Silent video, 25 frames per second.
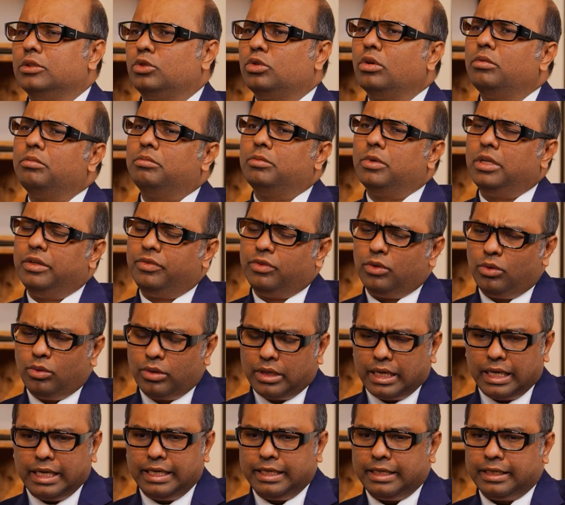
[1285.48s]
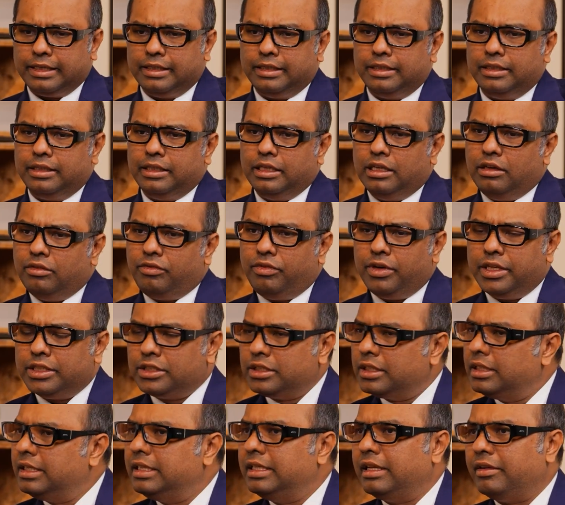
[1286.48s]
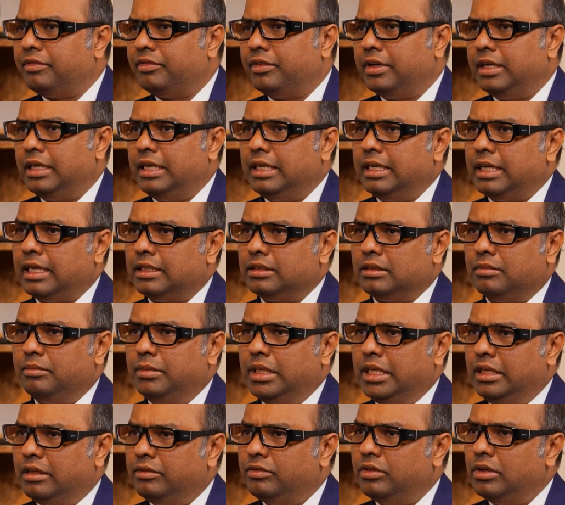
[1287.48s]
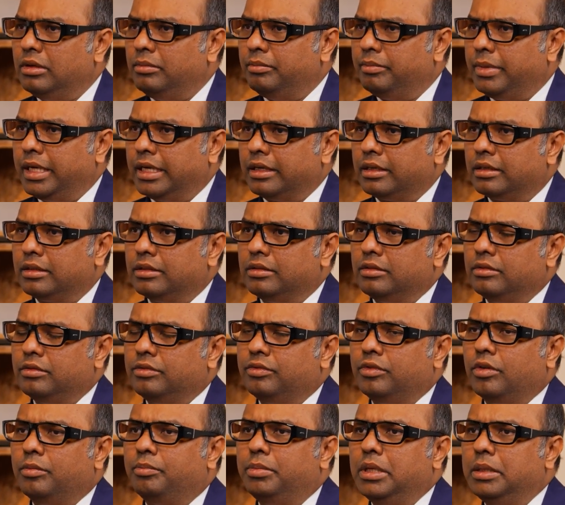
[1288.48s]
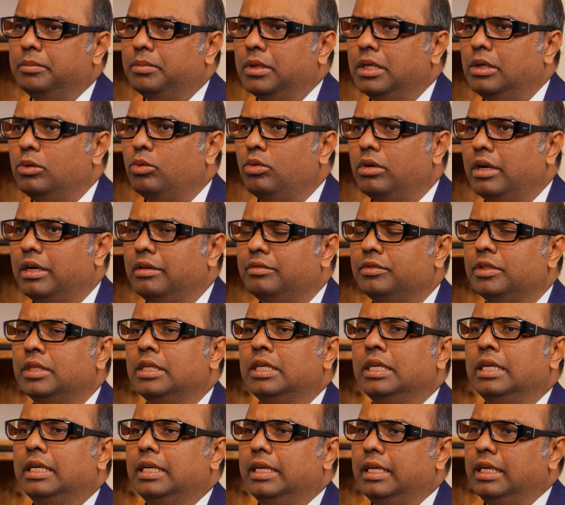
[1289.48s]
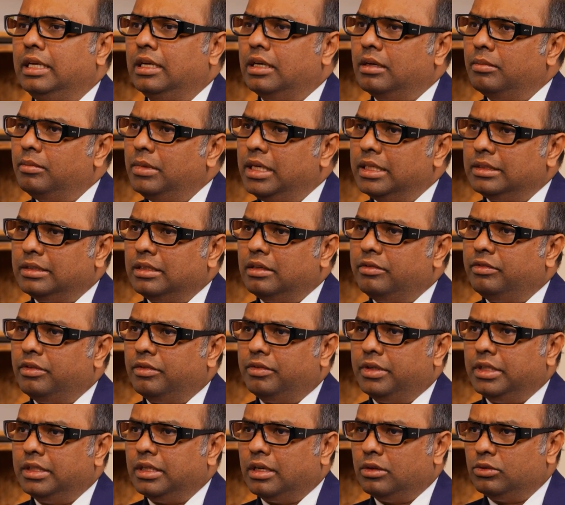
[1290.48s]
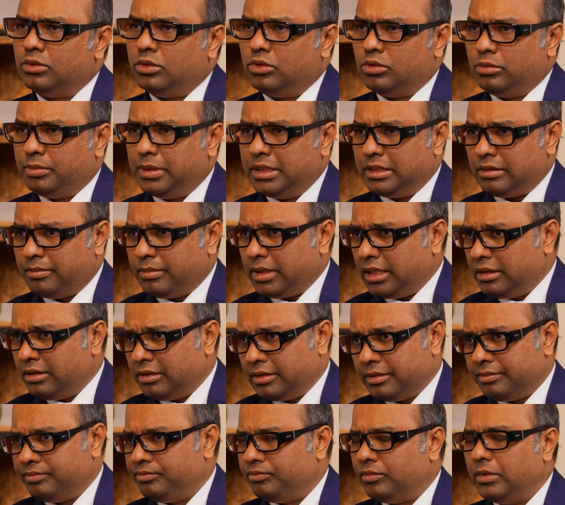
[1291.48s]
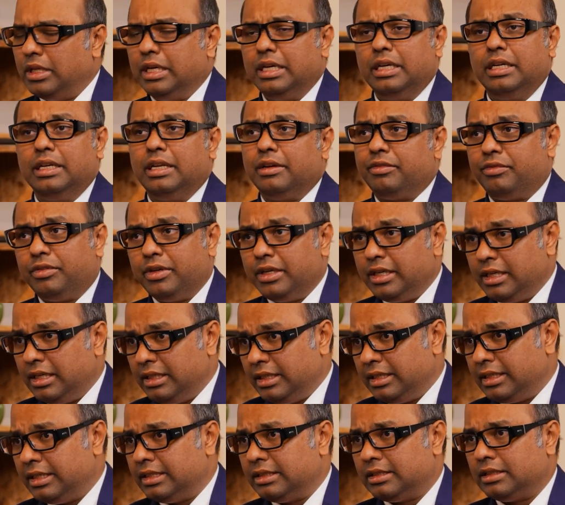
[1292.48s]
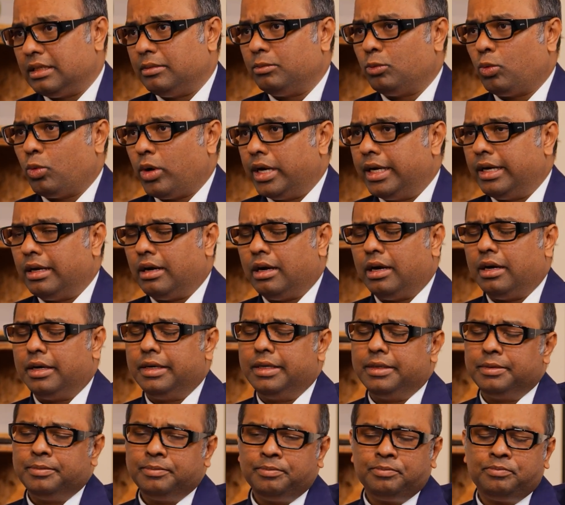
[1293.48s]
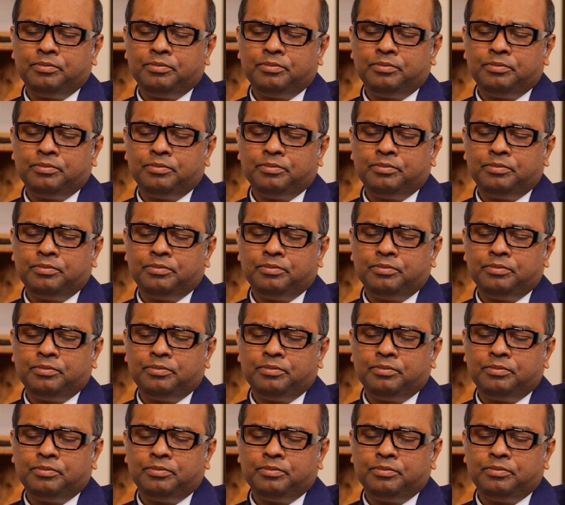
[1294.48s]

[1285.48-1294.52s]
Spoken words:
So if you look at inflation, definitely has a meaningful impact for people who have income less than 50,000 rupees a month. It definitely hits them quite hard.